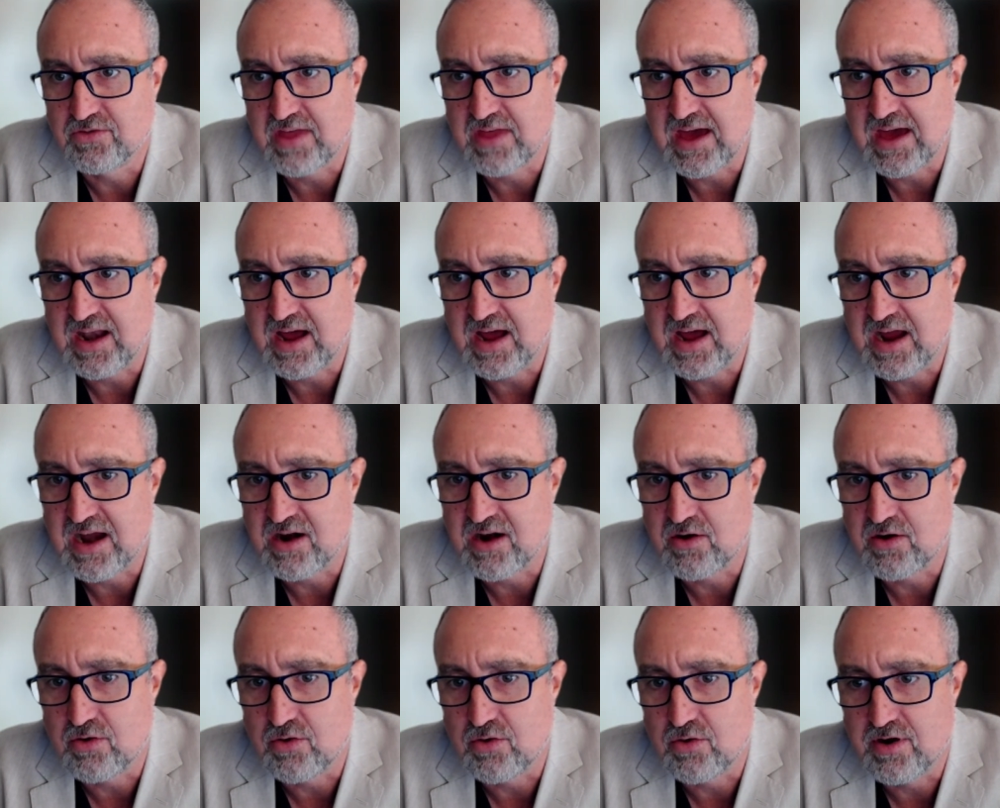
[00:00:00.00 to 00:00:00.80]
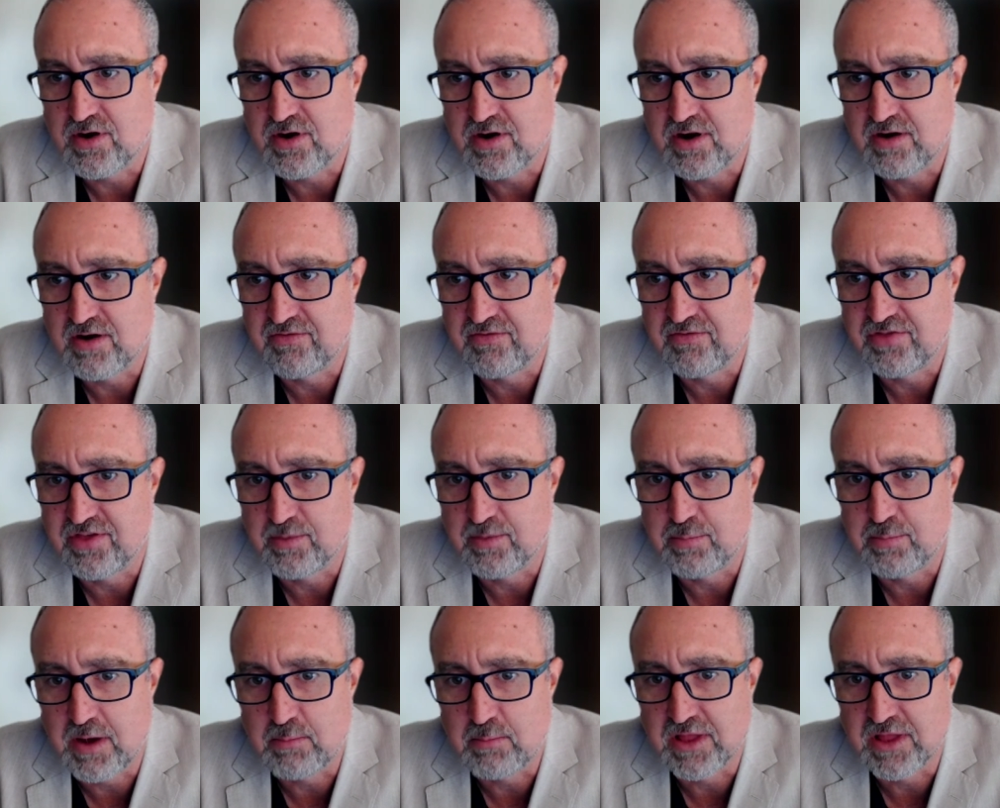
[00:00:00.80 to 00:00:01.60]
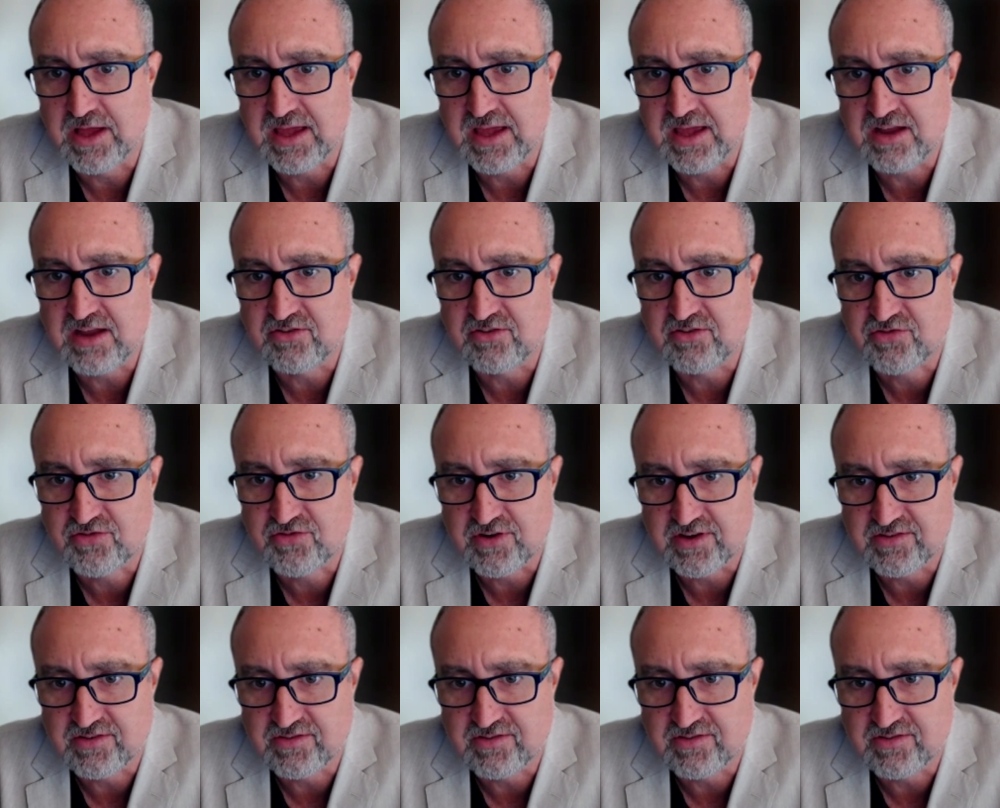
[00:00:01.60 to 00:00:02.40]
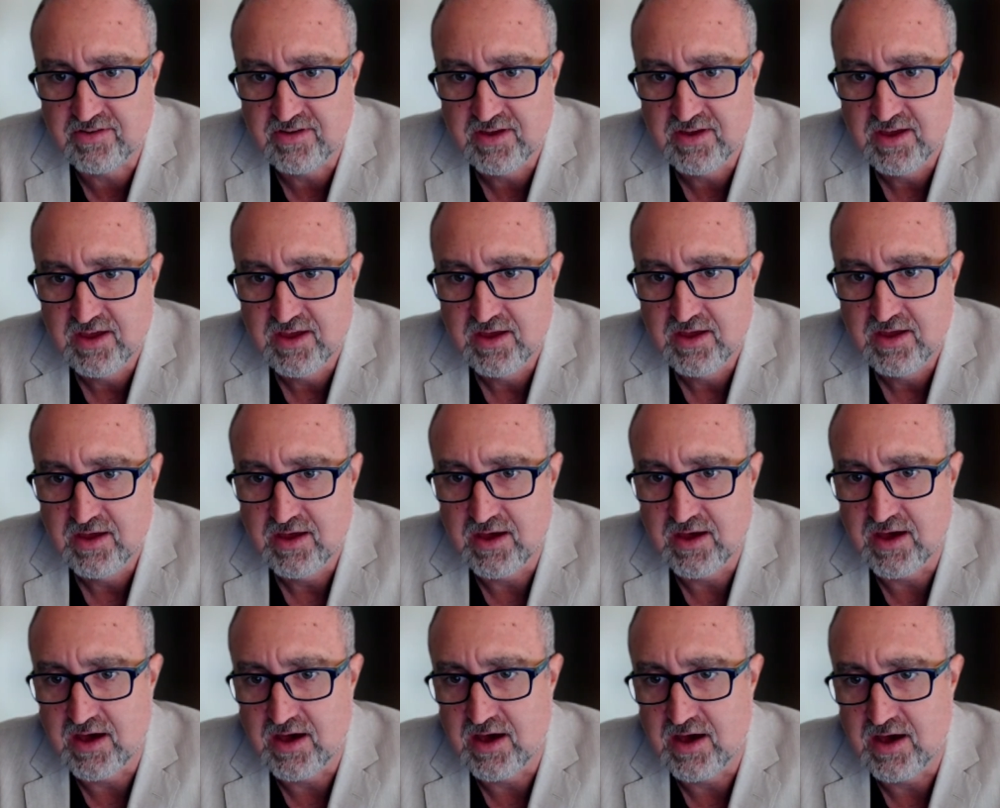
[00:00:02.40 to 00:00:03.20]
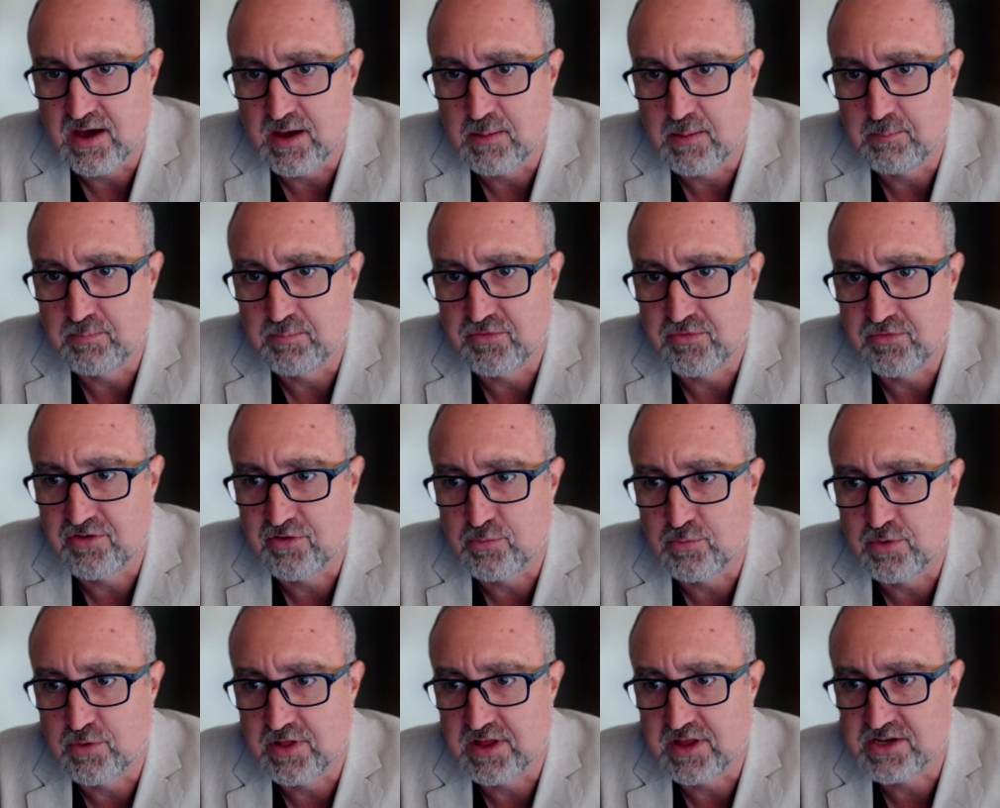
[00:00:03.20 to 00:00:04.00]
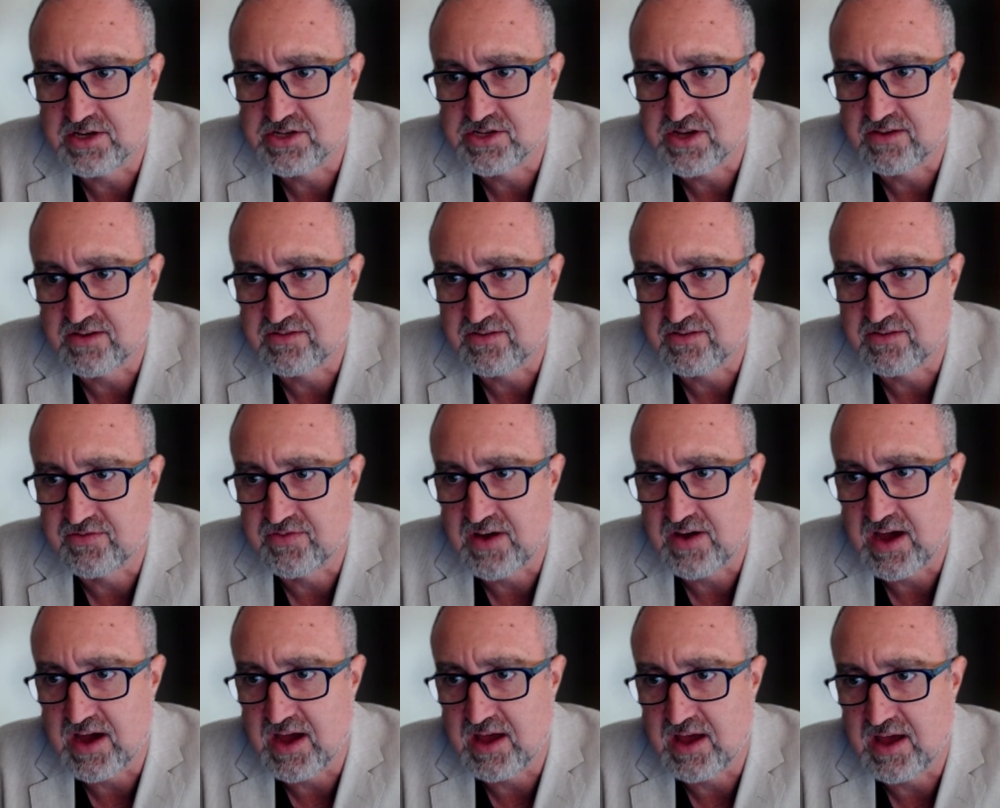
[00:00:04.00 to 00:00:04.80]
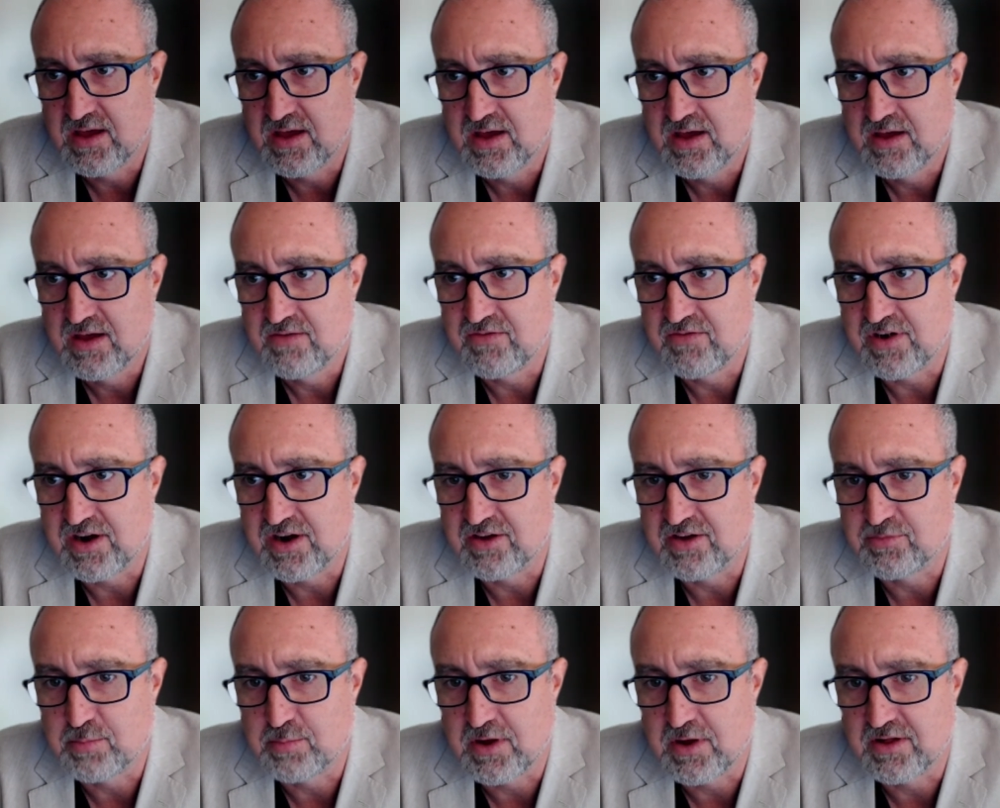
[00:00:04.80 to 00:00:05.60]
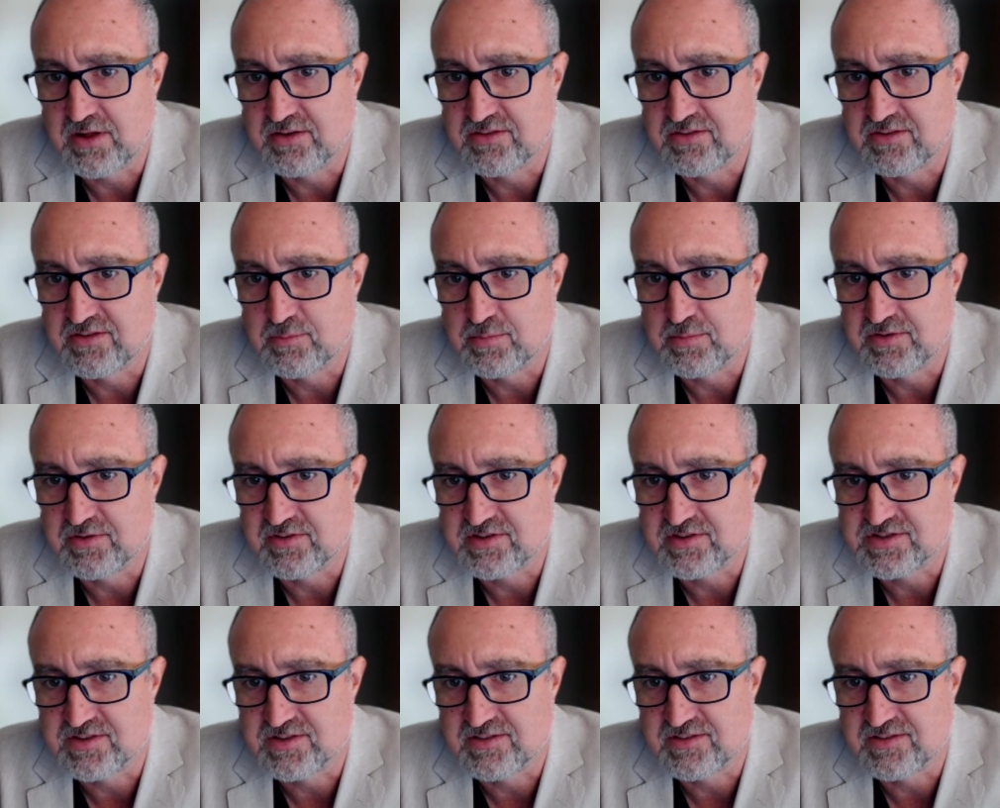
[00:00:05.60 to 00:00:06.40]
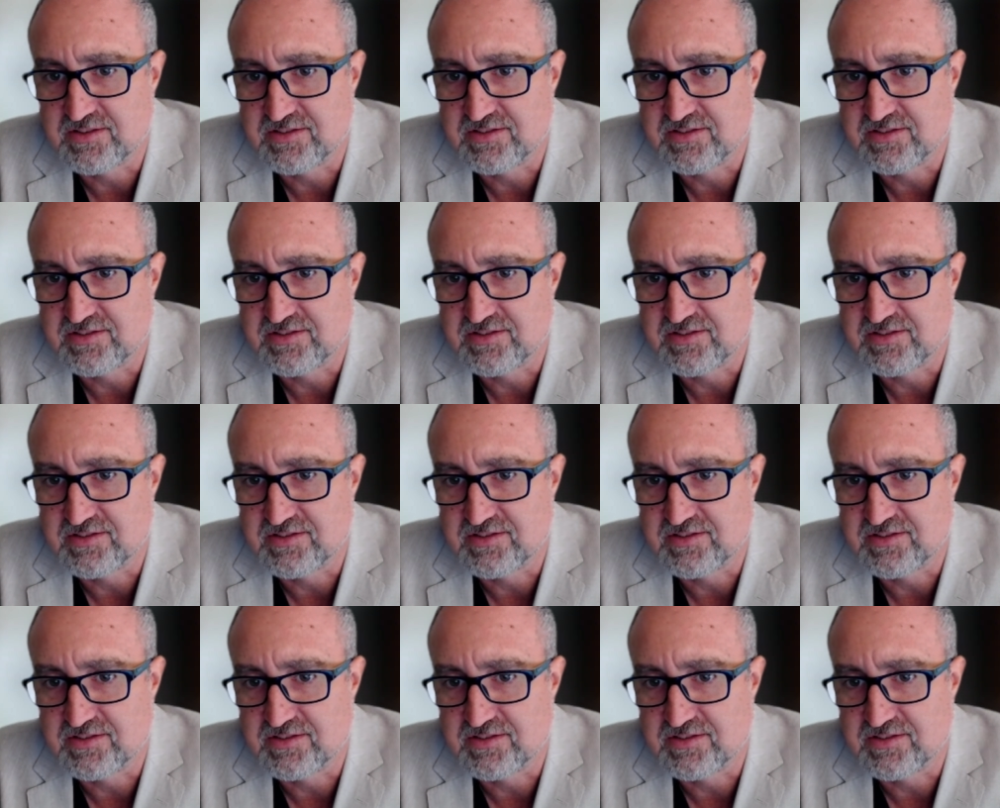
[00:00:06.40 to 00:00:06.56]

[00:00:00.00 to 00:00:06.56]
that higher order of the public interest to really justify various policy positions,